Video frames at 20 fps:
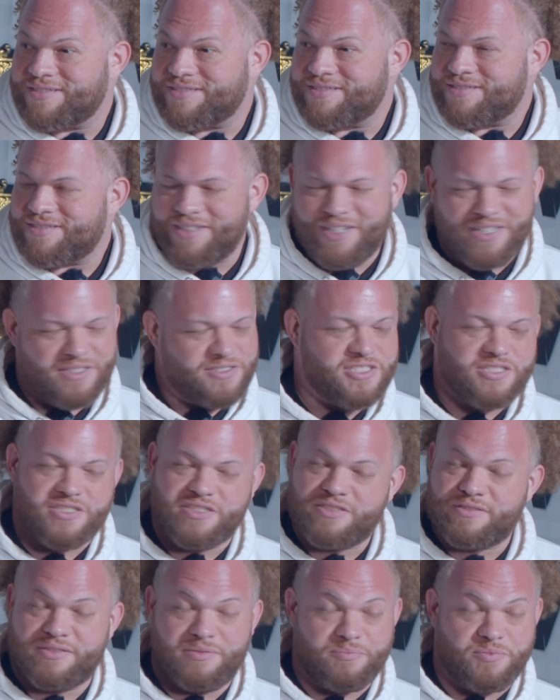Yeah. I
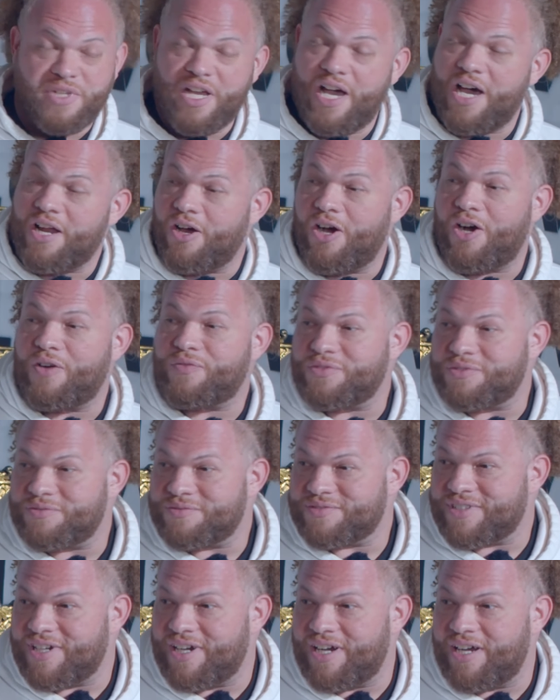just got off. Yeah,
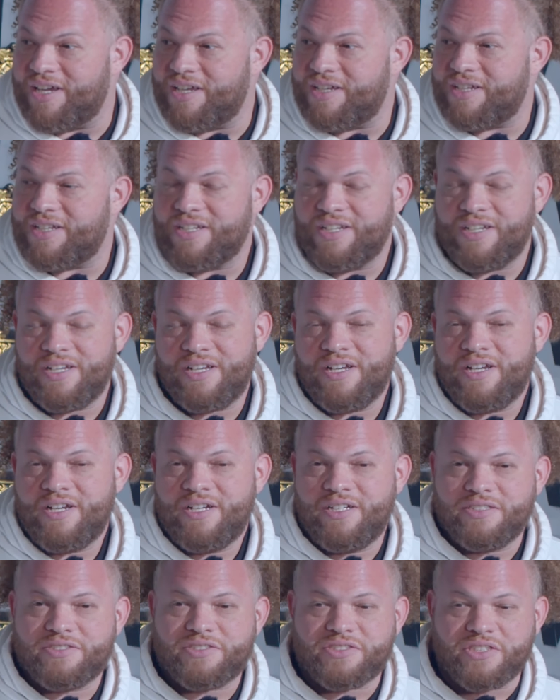nah, right? I feel you. I
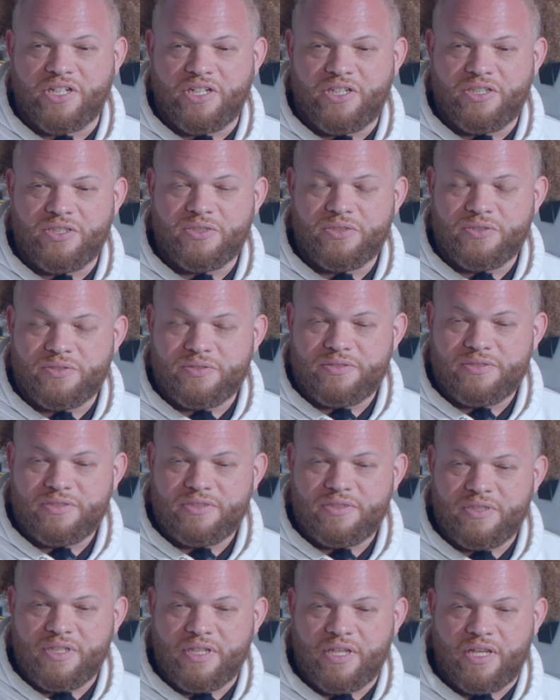feel you. So
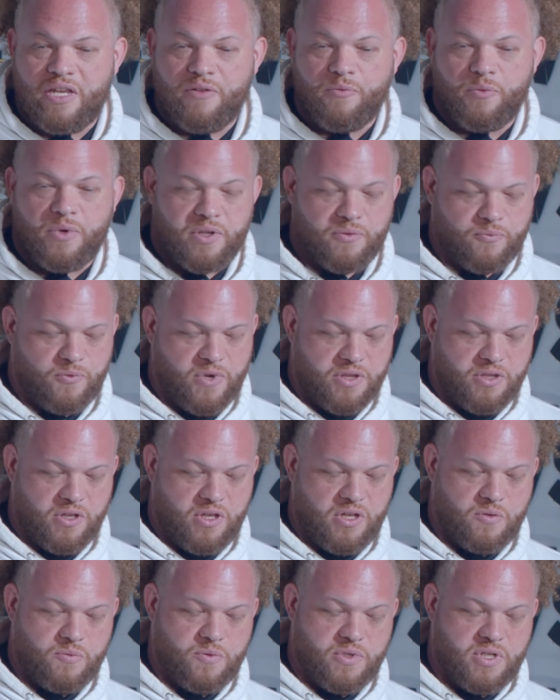same. it was,
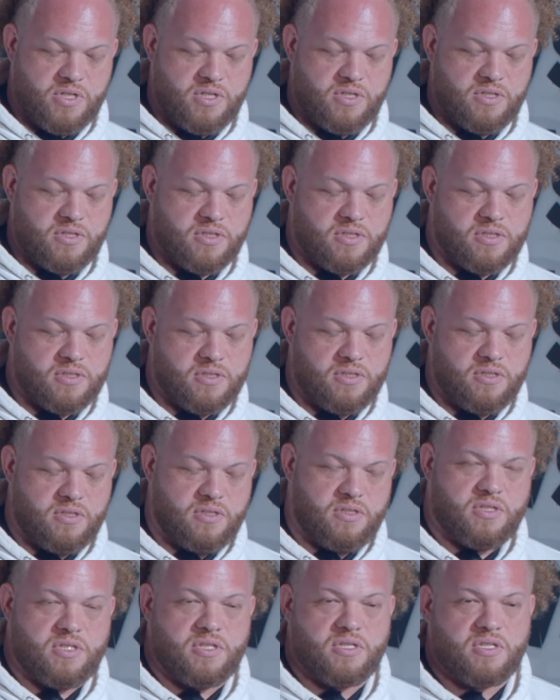whether it was
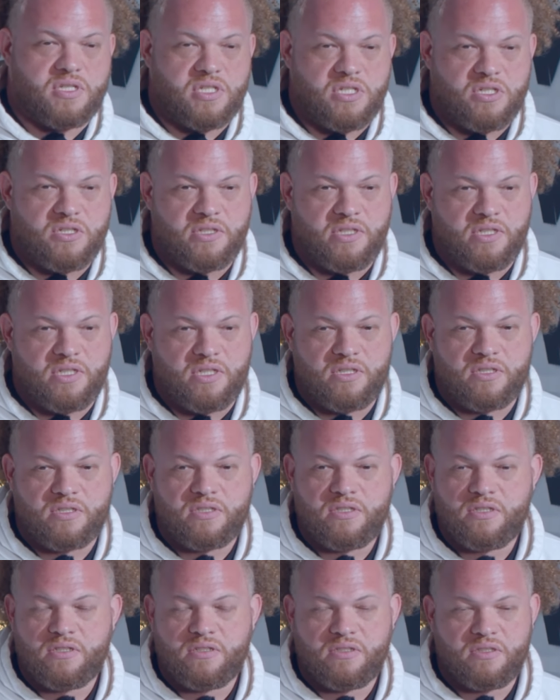Cecilia,
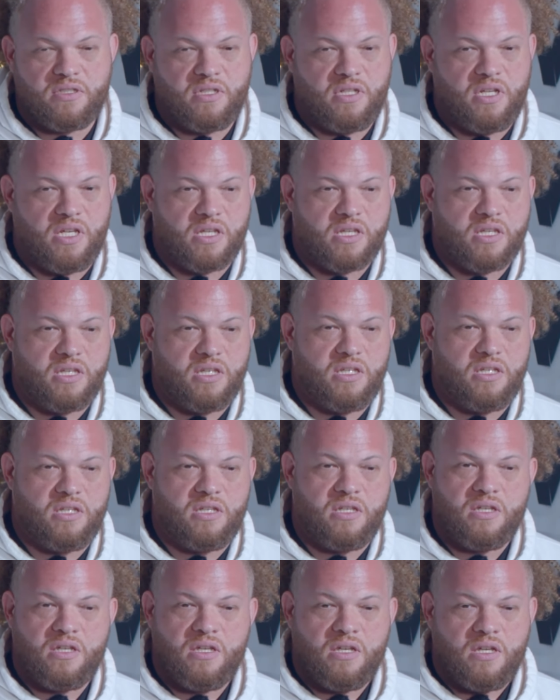
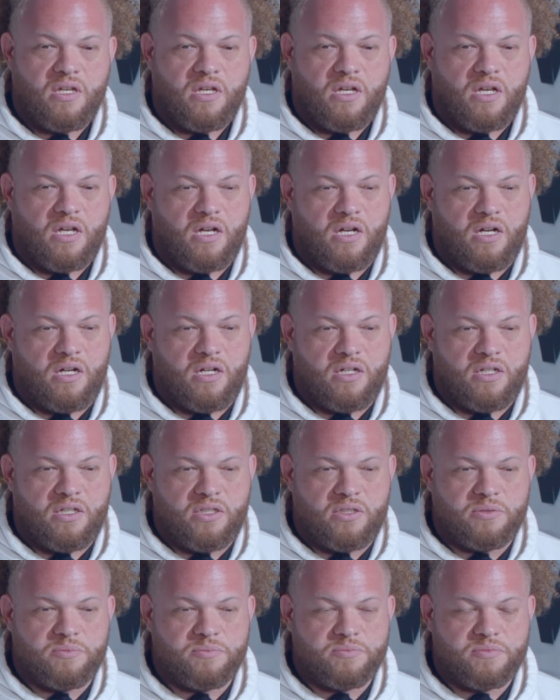Nikki,
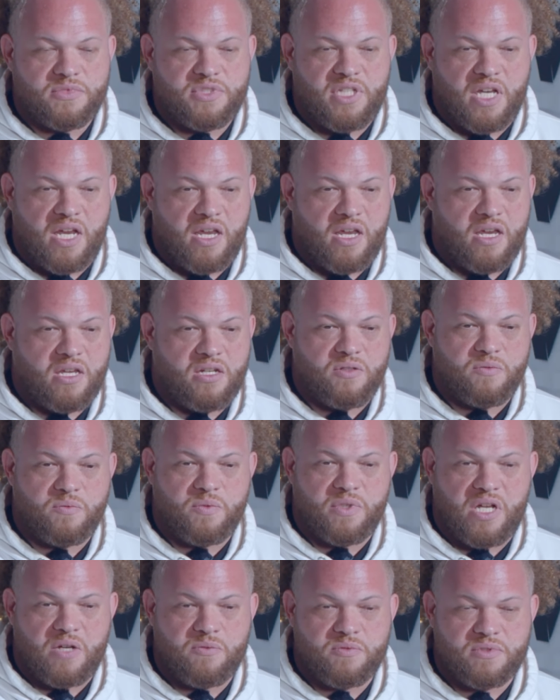um, Diana
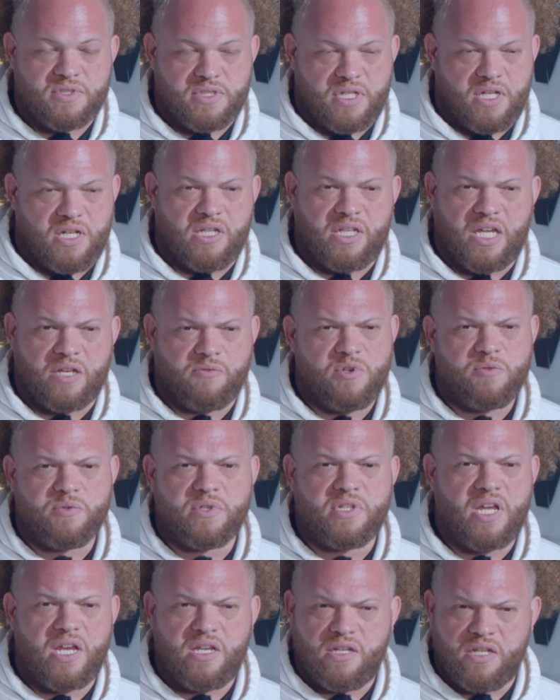when I was uh, like we
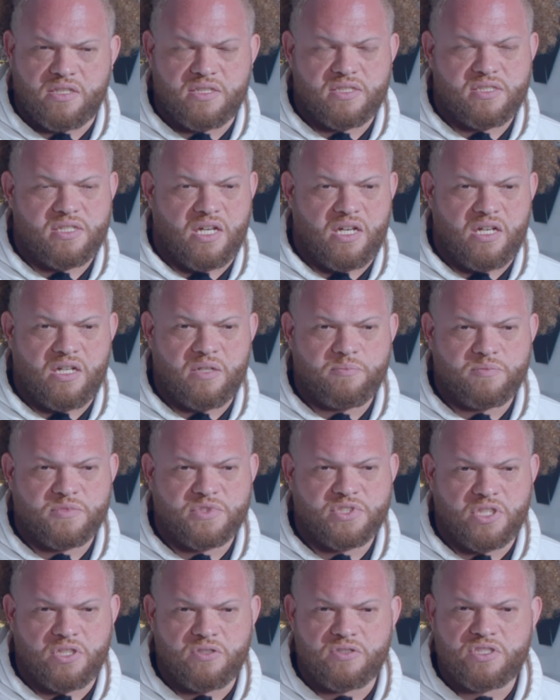were dating at the time.
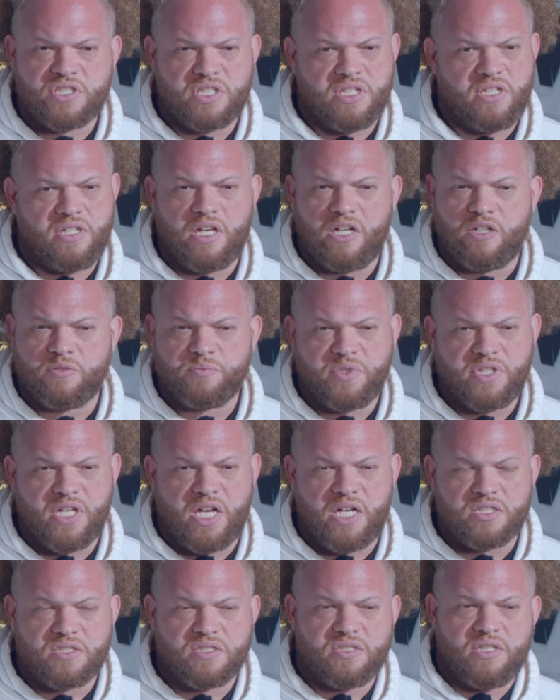Mm-hmm. So she helped me
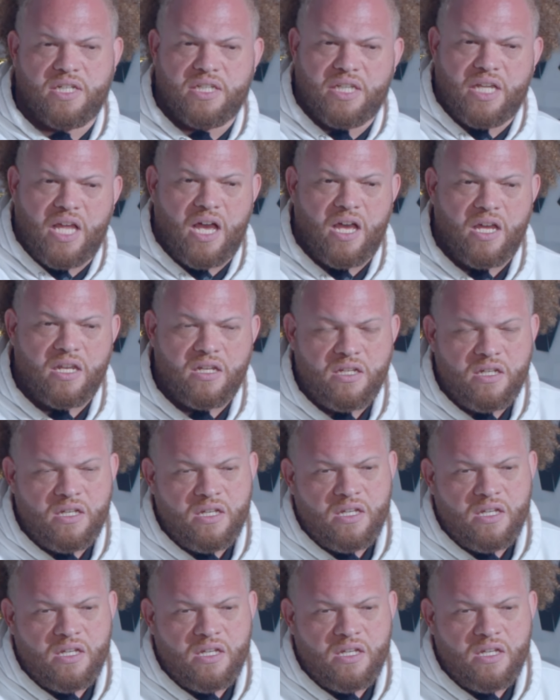out a lot.